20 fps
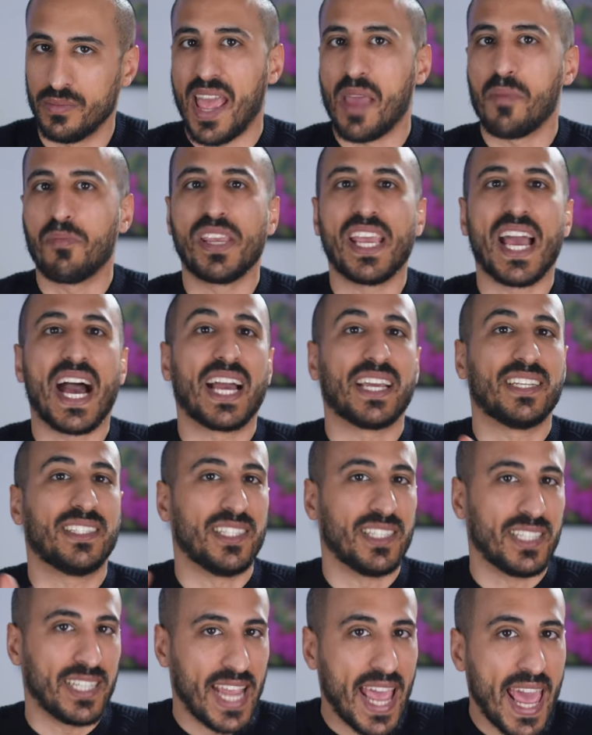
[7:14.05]

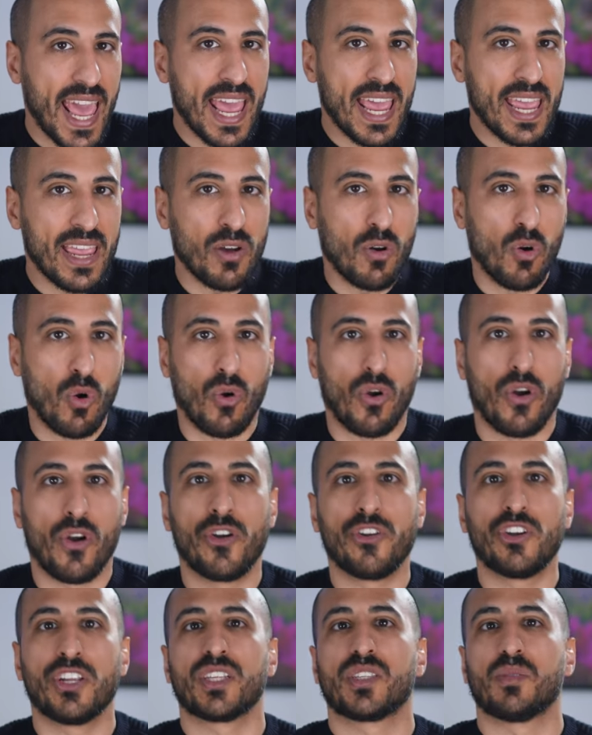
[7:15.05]
EBITDA or
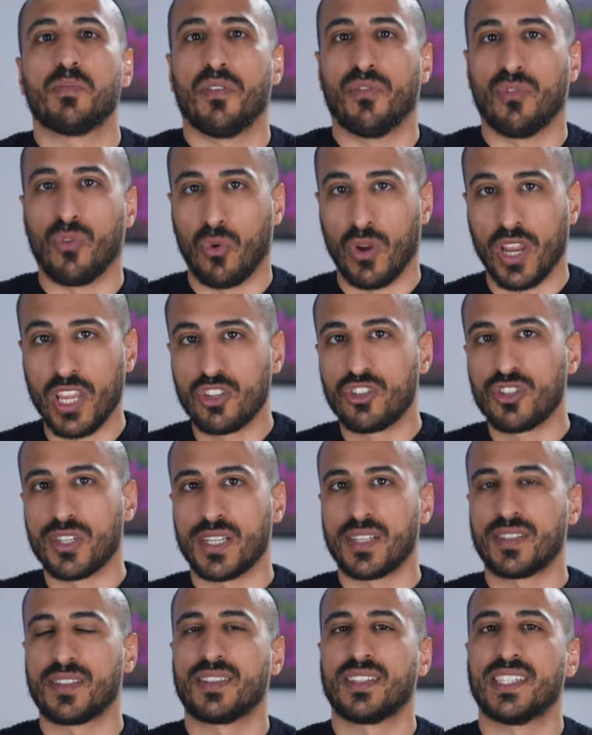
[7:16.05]
earnings before
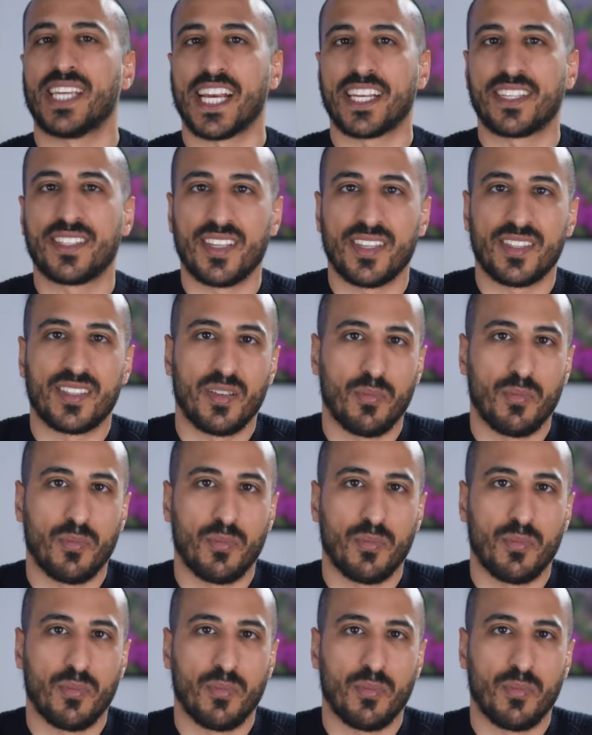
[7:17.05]
interest, taxes,